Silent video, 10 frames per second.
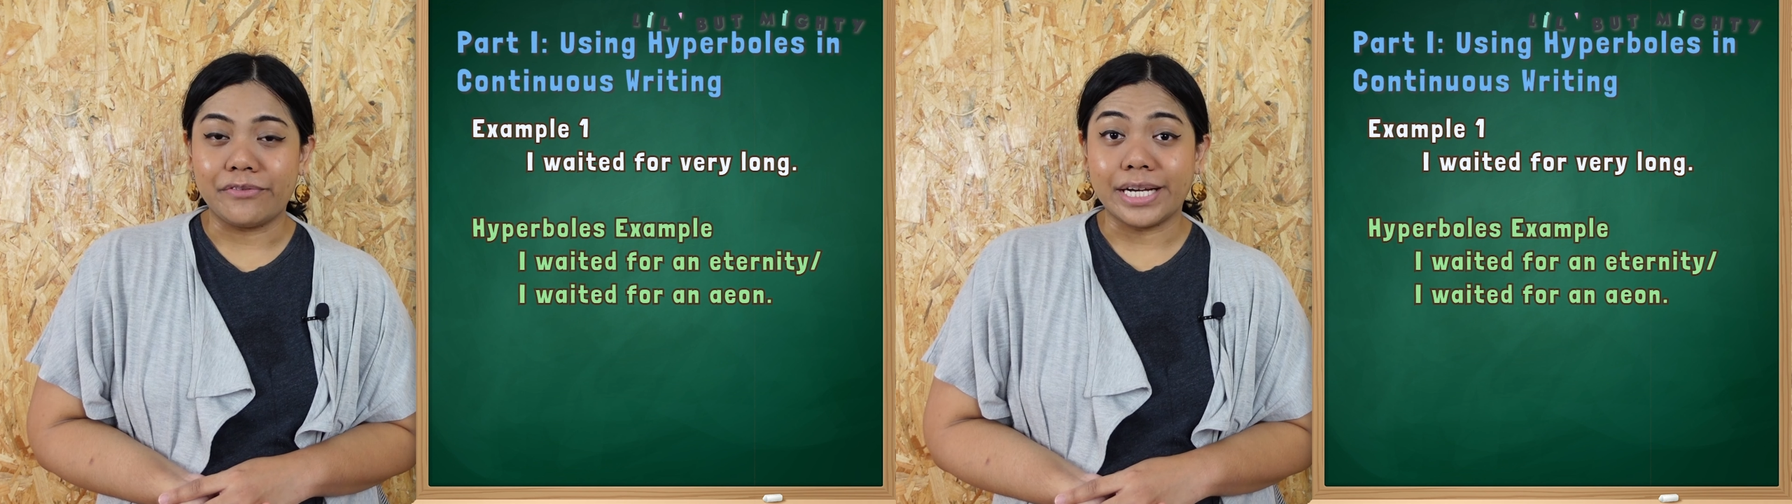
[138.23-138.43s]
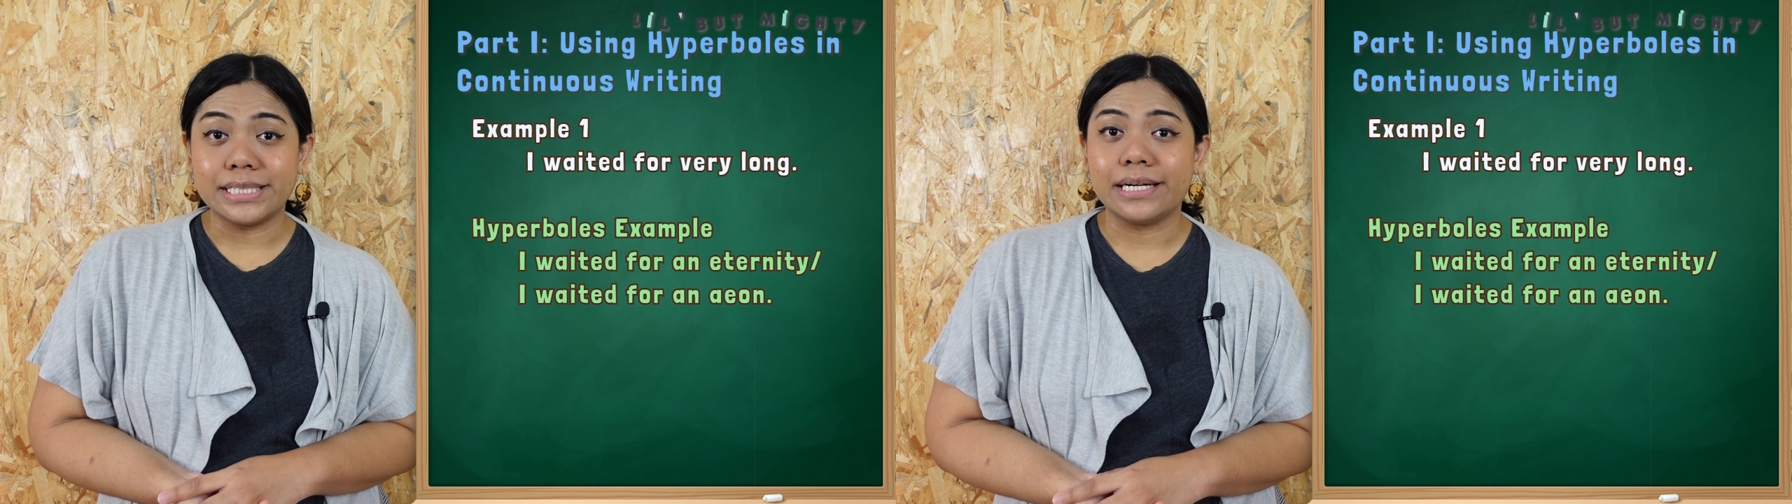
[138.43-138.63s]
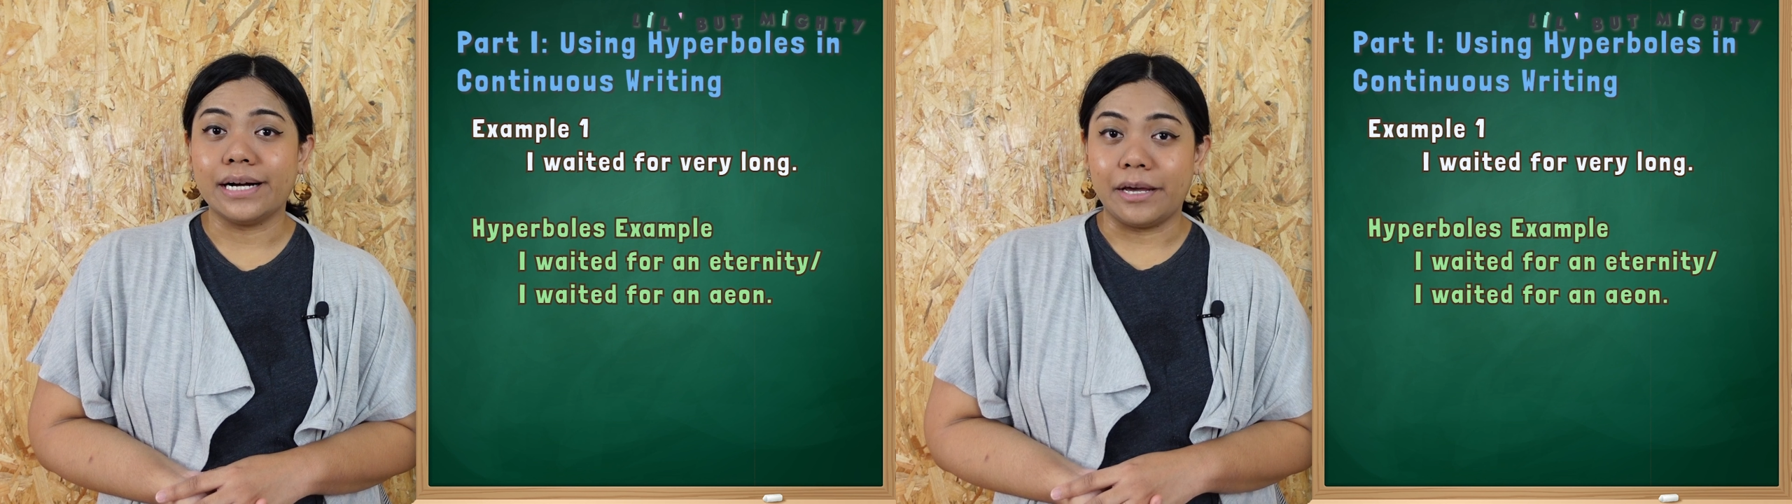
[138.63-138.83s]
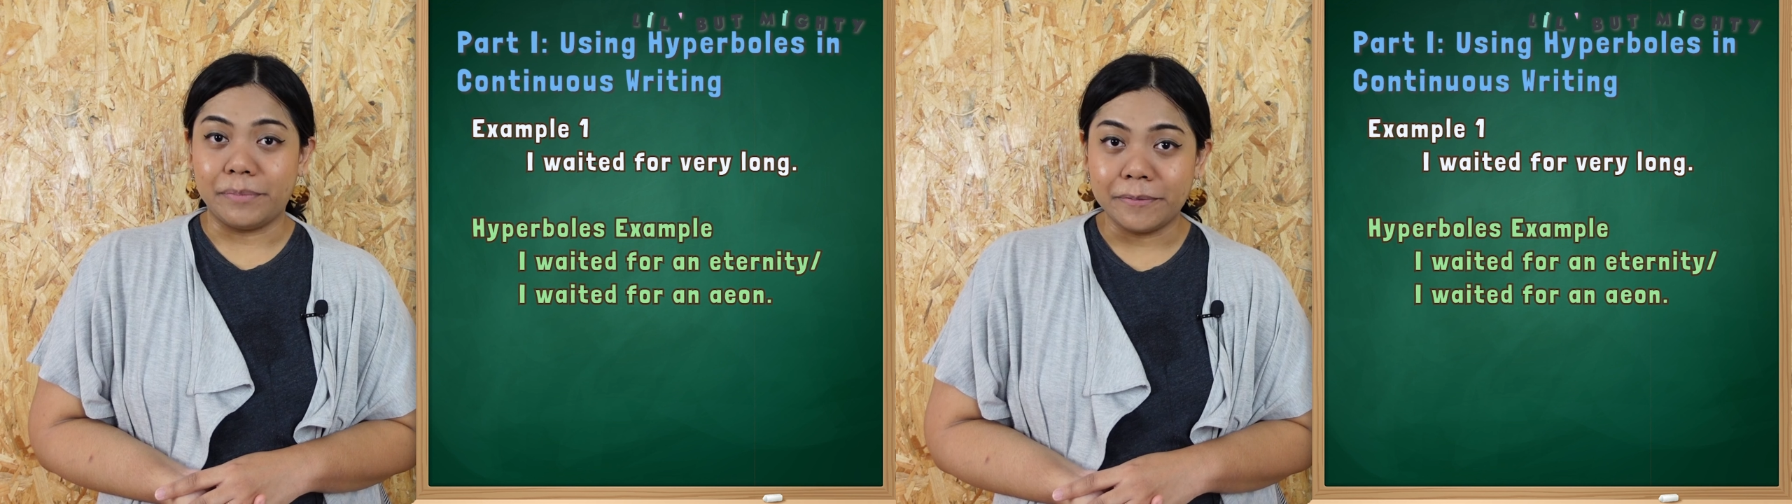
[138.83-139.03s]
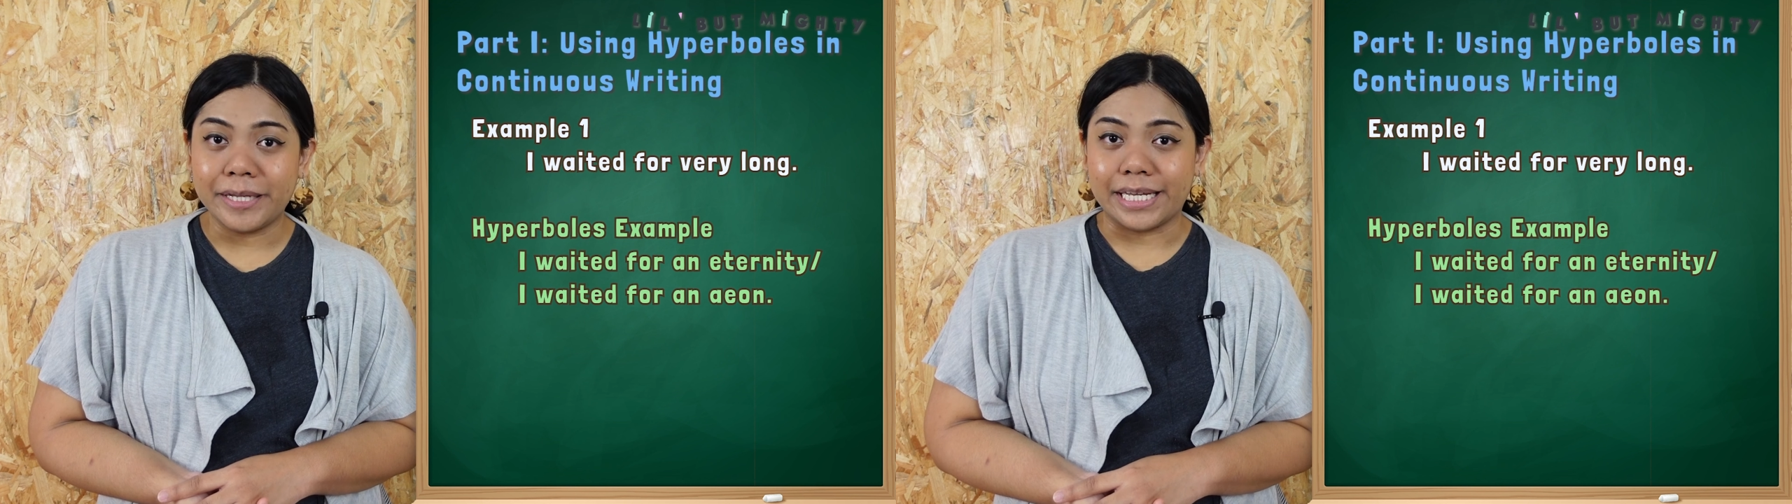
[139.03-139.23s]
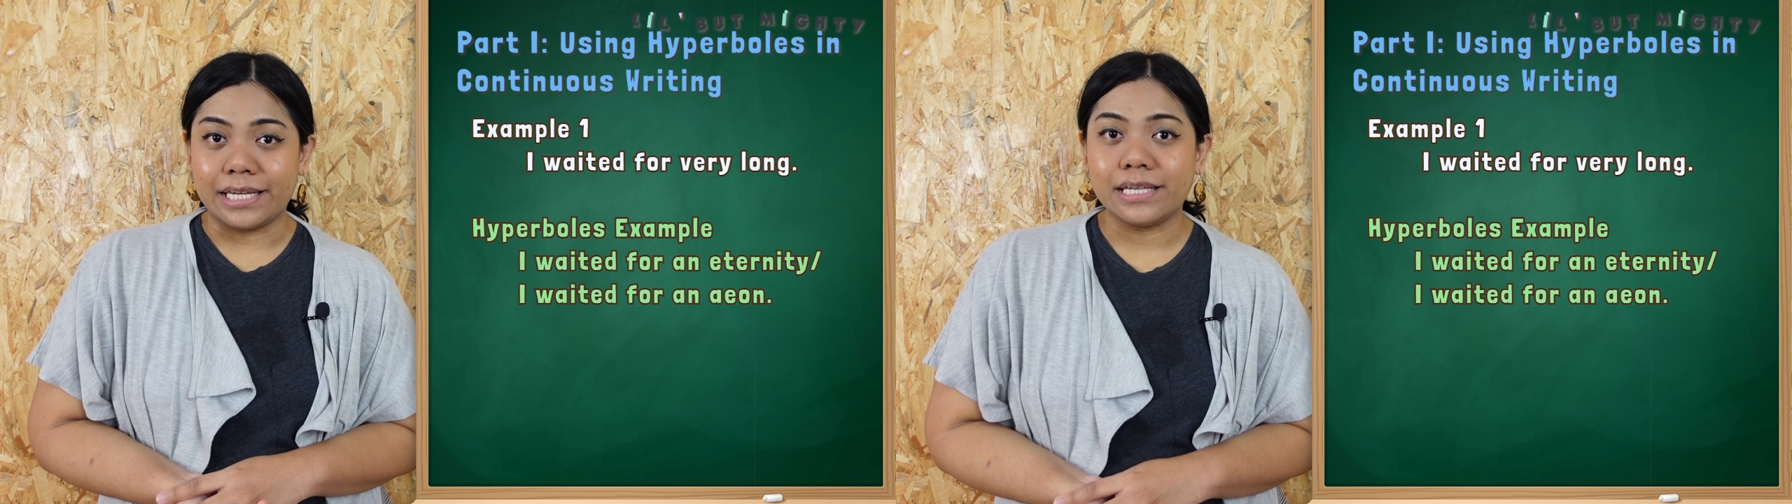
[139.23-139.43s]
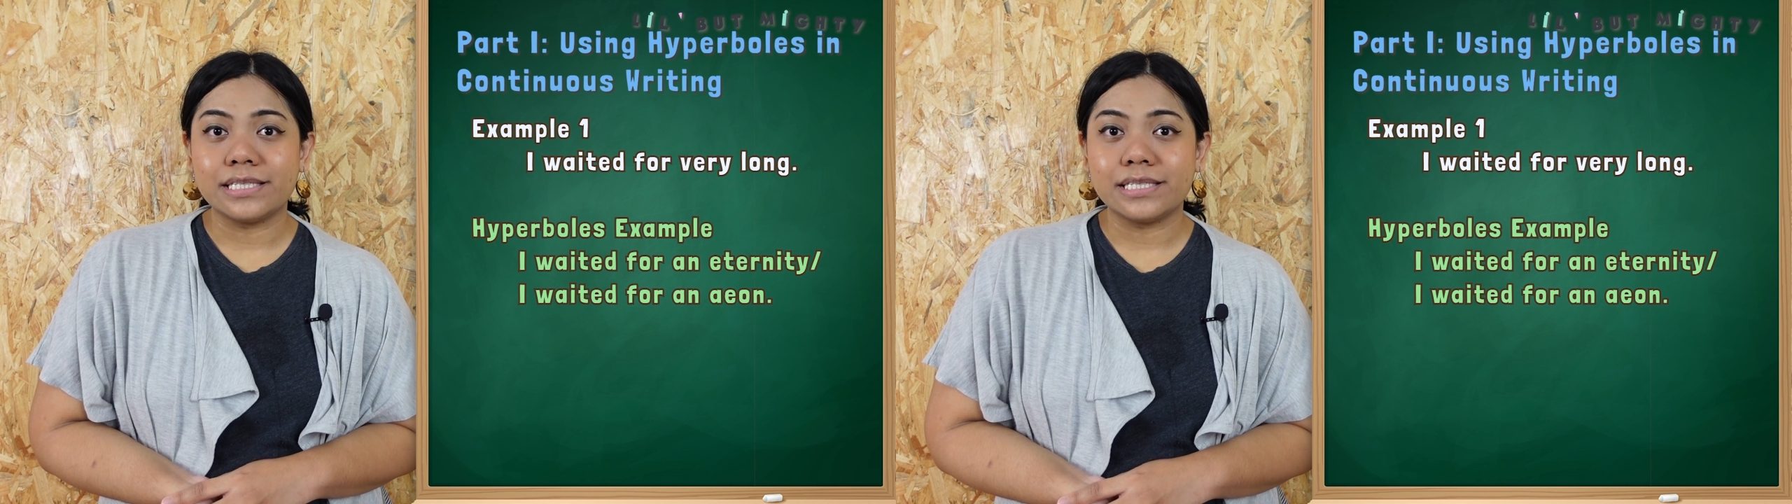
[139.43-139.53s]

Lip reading: writing a hyperbole,